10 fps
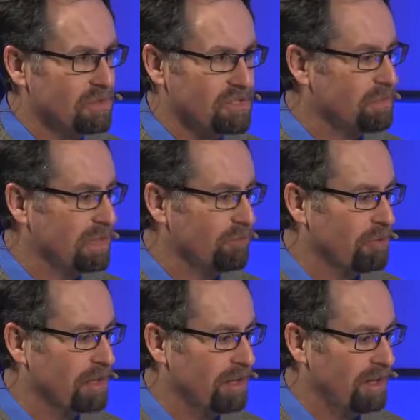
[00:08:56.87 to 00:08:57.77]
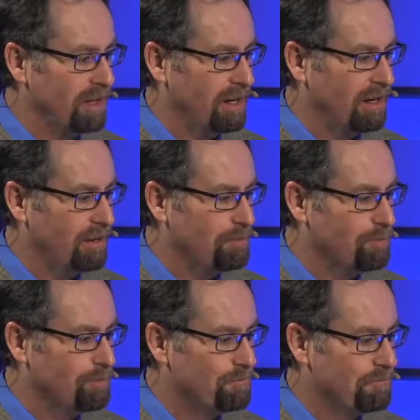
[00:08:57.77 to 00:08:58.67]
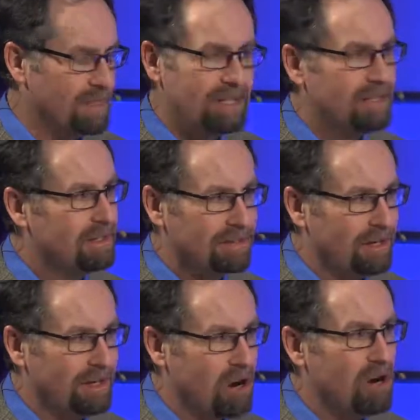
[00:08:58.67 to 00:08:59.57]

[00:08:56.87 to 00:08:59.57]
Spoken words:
something from an